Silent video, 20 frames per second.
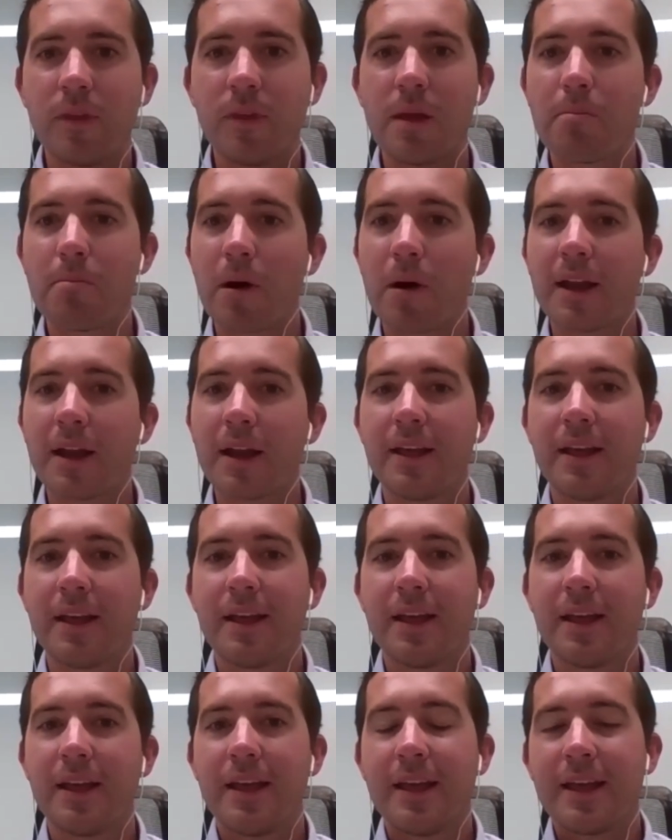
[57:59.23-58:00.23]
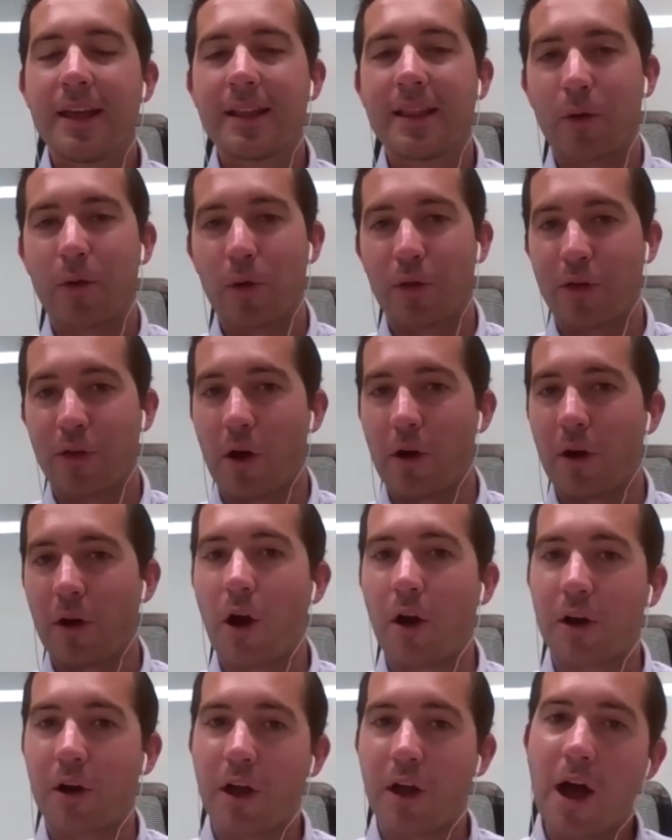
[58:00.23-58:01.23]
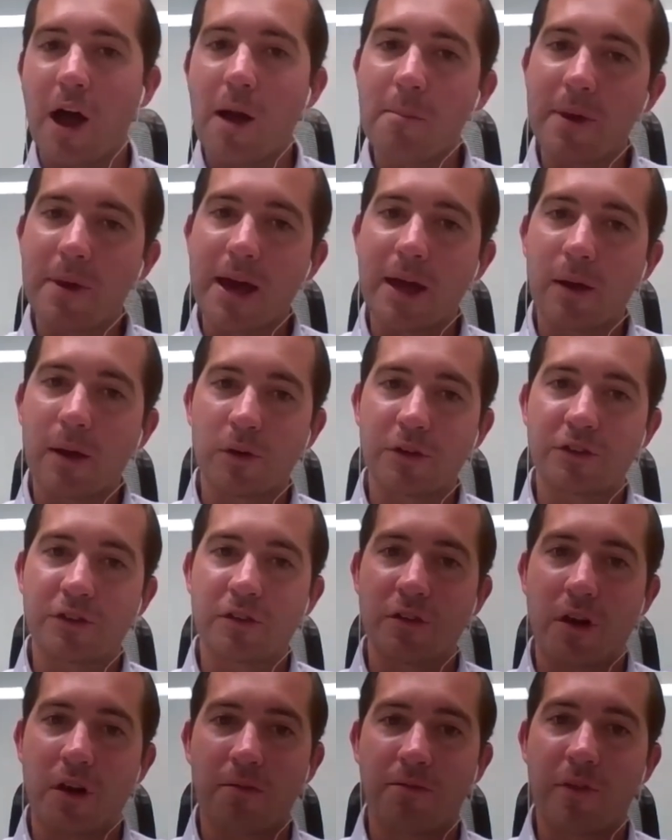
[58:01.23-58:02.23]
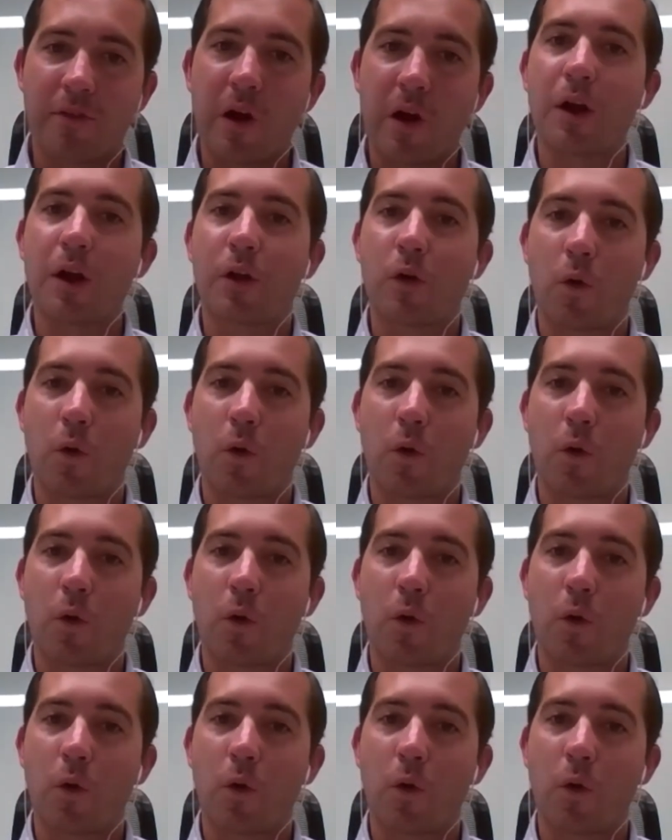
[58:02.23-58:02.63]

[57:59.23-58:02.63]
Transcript: But like with our, our Combat, which is our very